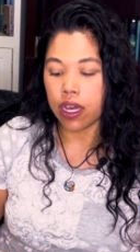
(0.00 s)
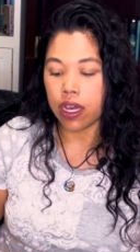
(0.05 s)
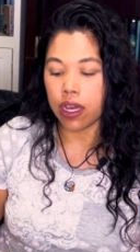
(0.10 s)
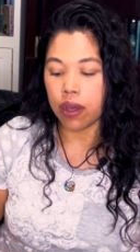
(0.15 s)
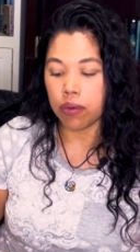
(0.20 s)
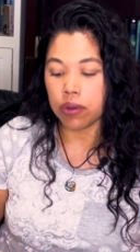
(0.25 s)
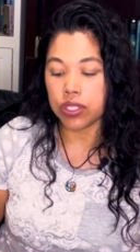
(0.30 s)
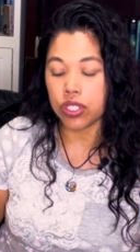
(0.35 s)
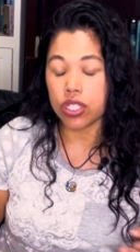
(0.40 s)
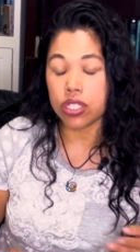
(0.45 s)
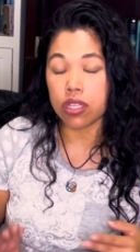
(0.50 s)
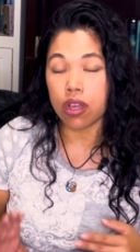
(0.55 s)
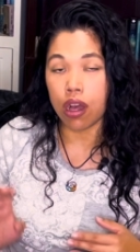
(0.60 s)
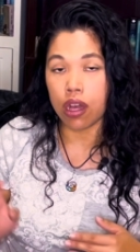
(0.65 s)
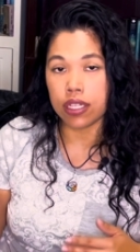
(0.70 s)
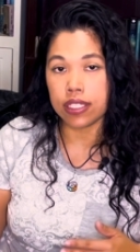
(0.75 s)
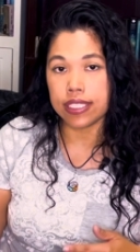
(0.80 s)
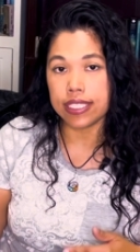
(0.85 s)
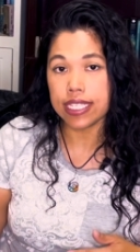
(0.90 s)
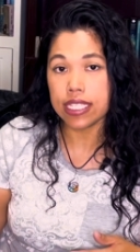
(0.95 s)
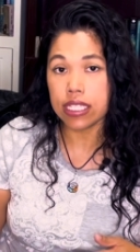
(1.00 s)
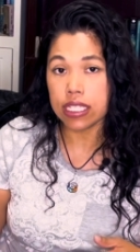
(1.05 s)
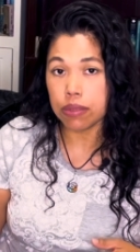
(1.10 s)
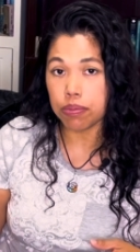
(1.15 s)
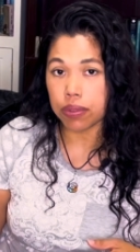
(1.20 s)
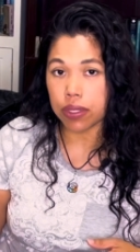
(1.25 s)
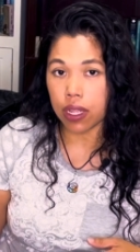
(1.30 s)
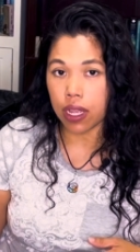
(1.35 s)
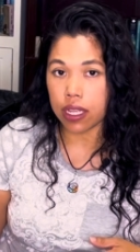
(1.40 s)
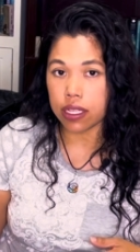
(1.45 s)
which is on Disney+.
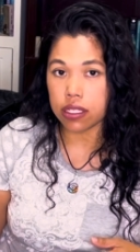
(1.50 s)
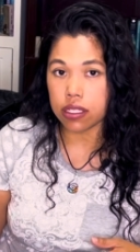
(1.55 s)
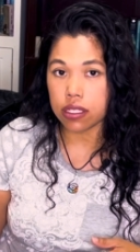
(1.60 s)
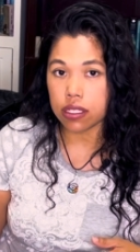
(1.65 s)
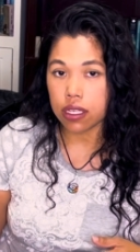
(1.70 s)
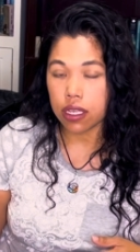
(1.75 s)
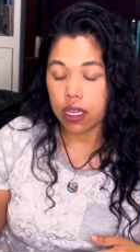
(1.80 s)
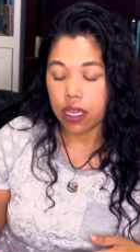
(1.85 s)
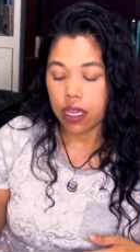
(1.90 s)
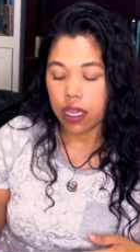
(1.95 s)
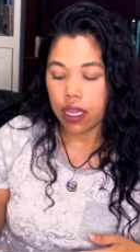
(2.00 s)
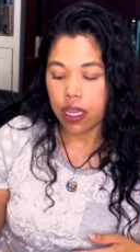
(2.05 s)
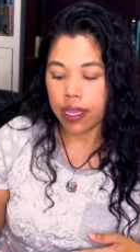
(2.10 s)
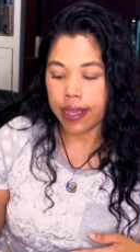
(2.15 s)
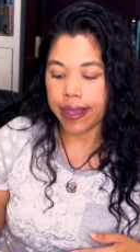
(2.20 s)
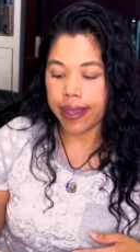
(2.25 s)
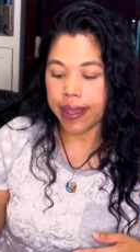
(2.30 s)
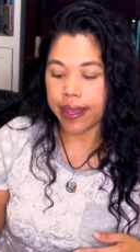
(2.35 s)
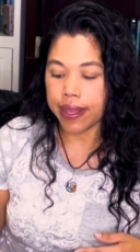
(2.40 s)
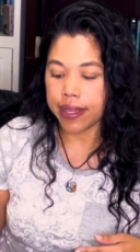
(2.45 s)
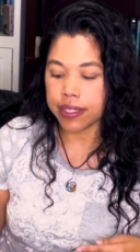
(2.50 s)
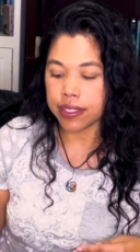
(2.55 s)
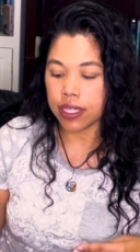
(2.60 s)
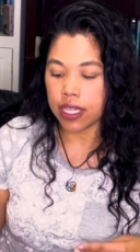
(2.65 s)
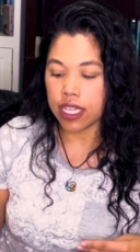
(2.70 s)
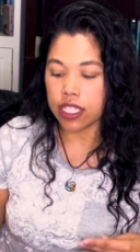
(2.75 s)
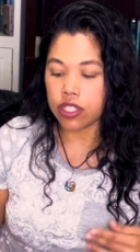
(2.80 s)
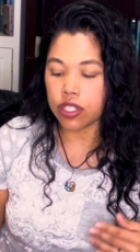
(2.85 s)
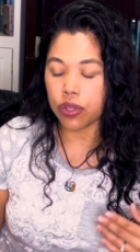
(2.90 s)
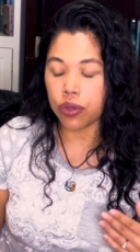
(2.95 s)
And
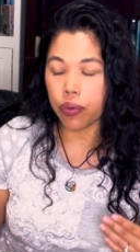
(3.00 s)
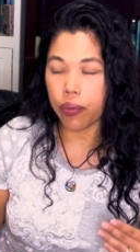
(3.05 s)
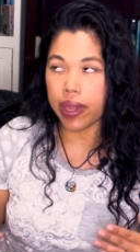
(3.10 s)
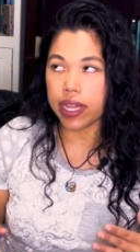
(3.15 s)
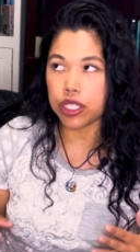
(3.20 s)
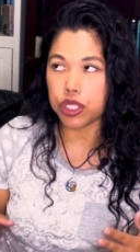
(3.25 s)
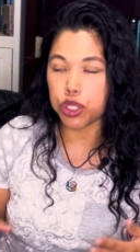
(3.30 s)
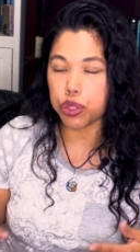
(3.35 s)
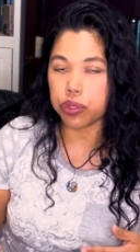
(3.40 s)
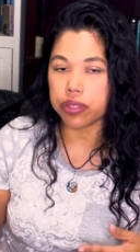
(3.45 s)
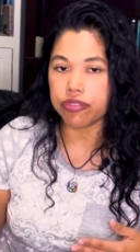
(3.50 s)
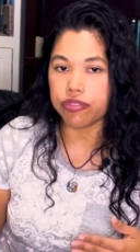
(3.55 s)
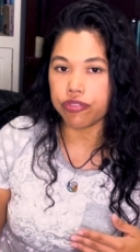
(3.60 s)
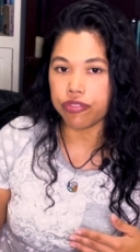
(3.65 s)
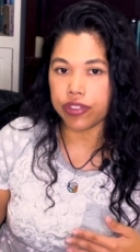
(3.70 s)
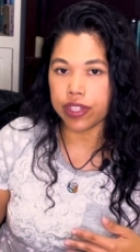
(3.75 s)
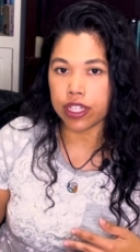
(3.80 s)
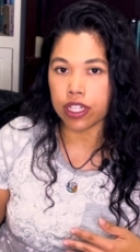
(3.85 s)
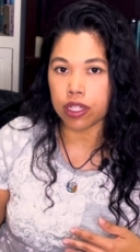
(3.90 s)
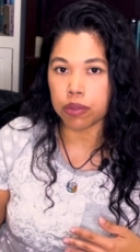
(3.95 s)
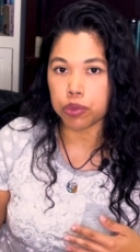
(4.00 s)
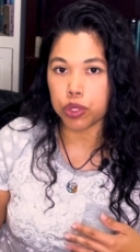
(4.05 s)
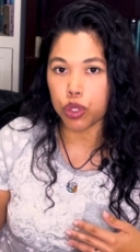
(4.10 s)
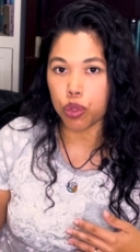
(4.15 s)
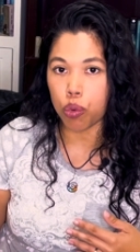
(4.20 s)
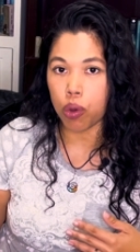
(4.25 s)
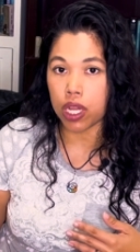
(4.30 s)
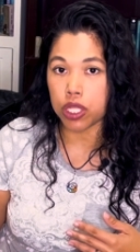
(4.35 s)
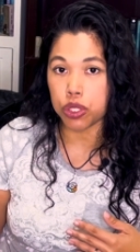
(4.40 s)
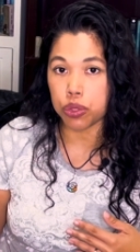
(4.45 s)
it's a great short film to
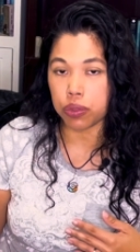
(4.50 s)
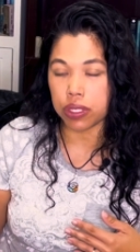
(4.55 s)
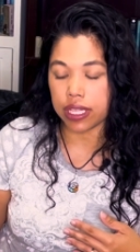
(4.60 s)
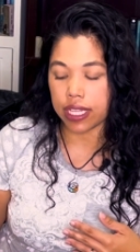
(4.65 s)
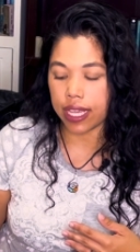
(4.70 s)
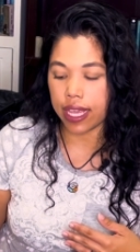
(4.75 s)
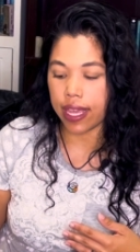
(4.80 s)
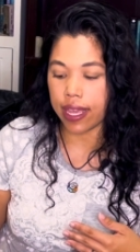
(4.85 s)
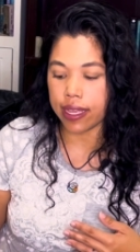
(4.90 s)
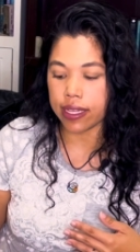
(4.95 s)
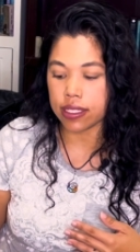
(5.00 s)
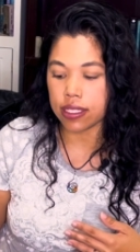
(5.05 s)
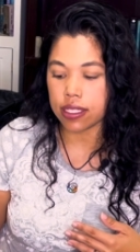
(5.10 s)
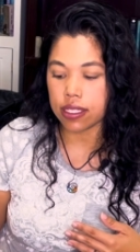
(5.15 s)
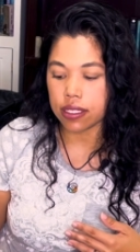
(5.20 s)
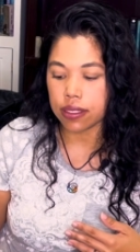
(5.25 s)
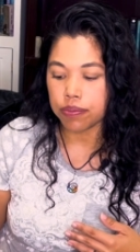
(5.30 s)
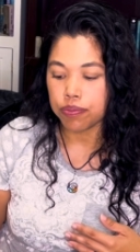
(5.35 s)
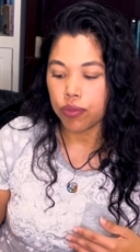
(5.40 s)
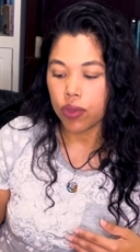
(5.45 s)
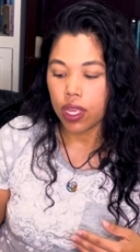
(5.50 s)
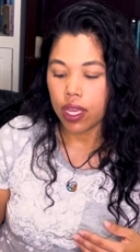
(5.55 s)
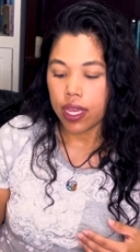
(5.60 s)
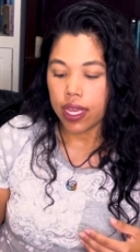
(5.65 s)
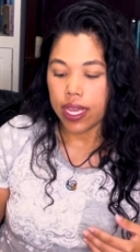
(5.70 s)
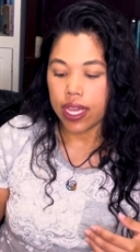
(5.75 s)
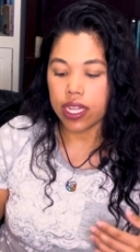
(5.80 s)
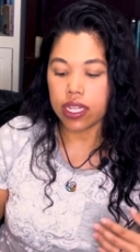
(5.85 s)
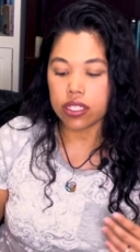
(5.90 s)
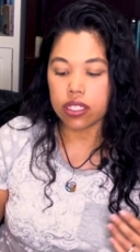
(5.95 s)
watch with the kids.
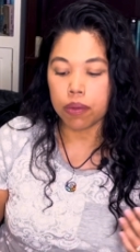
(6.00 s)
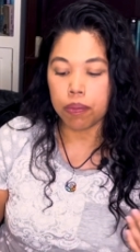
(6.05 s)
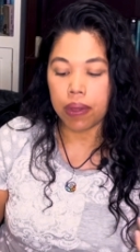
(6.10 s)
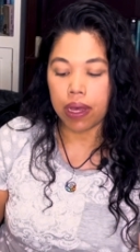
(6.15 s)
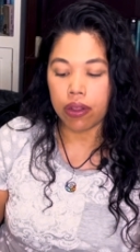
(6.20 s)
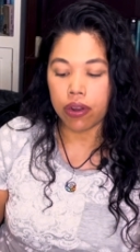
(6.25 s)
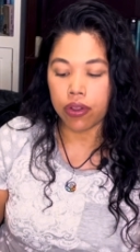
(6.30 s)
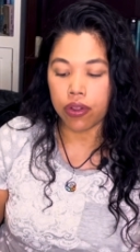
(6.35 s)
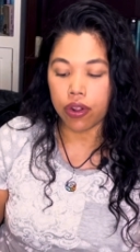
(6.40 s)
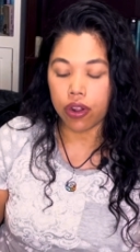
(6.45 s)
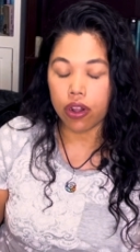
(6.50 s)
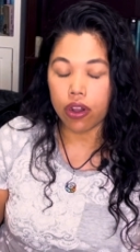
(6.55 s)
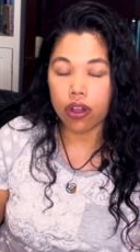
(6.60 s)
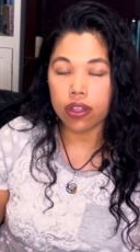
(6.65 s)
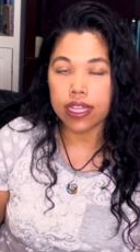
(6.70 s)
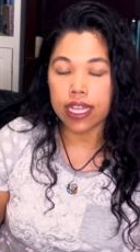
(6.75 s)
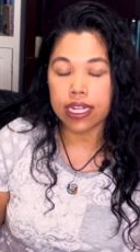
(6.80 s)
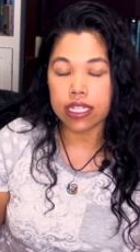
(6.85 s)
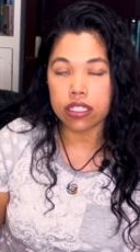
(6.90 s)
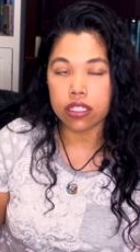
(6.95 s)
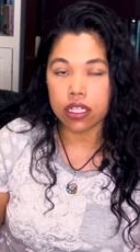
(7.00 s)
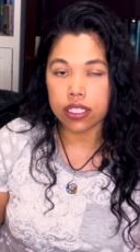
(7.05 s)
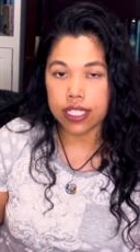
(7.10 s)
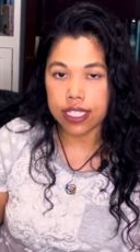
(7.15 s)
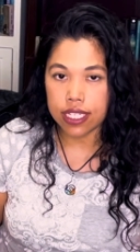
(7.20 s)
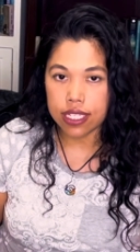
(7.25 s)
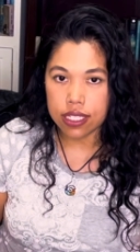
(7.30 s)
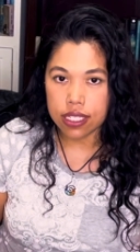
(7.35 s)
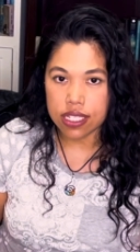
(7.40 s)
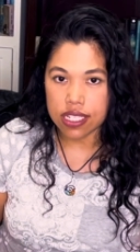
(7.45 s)
It is about a girl that is
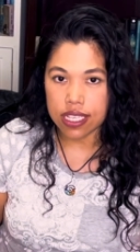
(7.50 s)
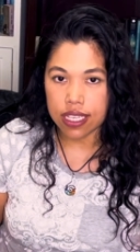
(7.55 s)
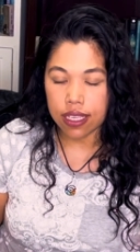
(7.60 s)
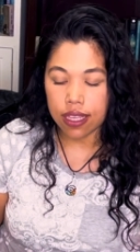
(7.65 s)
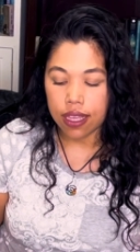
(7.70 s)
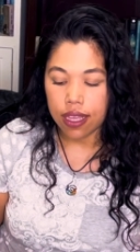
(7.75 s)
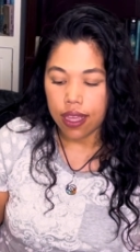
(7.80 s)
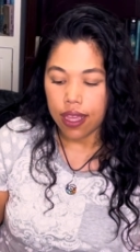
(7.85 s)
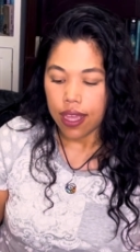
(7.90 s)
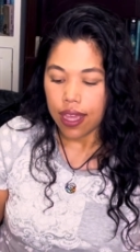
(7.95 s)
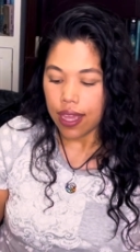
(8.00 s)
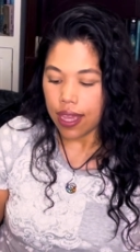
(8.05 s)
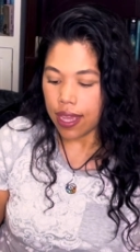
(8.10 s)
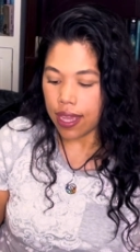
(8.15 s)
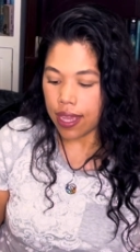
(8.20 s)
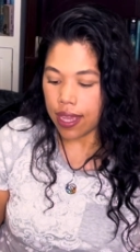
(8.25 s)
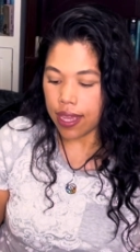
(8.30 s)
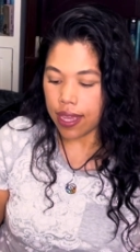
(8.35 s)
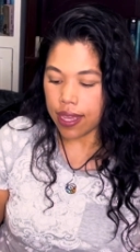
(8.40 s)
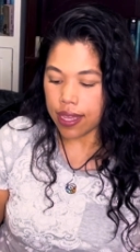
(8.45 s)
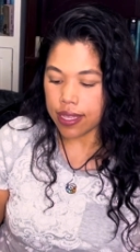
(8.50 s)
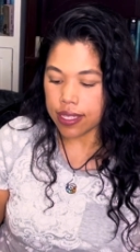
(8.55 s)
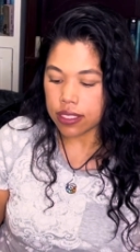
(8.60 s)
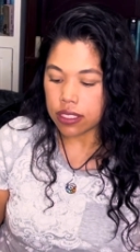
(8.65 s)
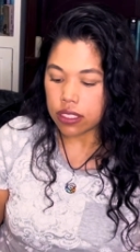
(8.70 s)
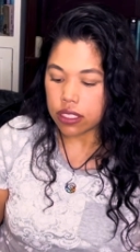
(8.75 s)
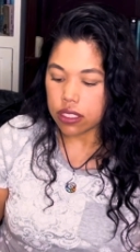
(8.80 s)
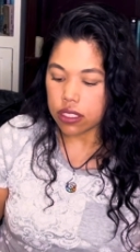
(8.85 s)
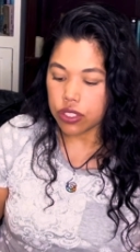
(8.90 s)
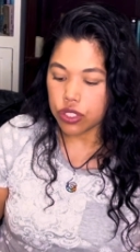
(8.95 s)
autistic,
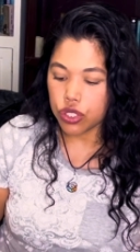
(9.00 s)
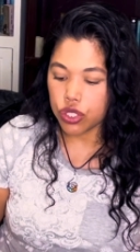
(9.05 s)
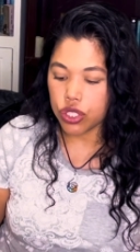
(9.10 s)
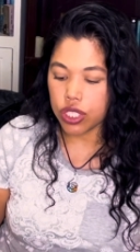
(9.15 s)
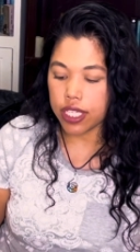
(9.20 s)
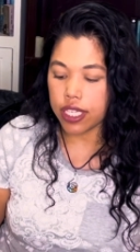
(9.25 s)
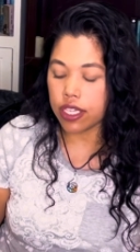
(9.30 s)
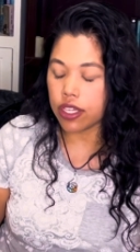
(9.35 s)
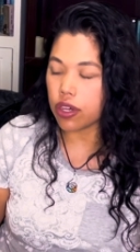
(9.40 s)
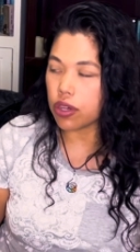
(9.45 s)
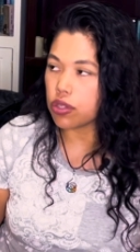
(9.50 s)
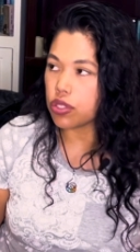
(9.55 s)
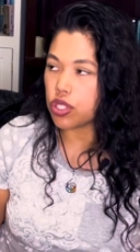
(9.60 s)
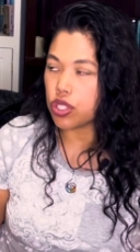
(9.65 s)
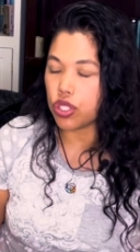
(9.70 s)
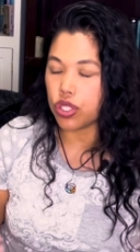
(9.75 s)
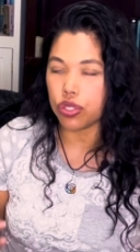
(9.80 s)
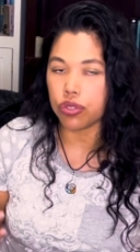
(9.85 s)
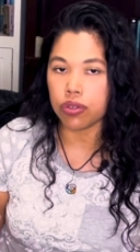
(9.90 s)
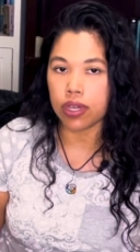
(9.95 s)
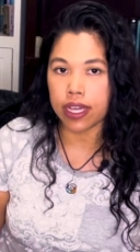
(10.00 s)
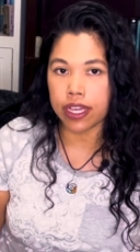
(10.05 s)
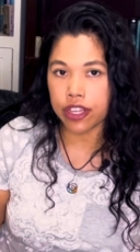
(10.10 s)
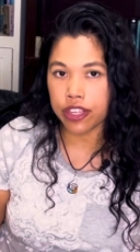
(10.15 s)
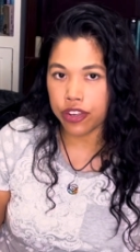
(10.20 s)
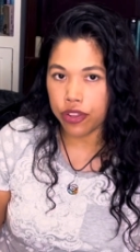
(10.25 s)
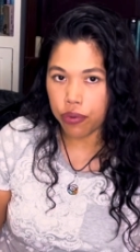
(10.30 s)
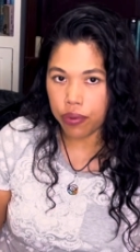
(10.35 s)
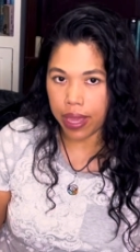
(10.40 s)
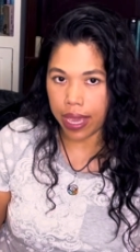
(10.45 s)
and she goes to a
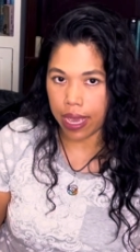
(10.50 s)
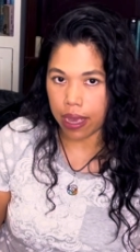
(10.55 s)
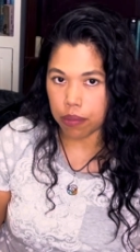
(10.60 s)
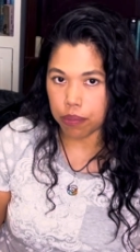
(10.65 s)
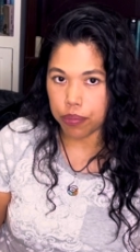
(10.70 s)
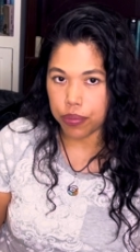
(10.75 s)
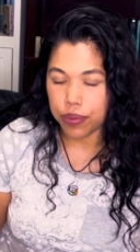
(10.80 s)
canoe camp.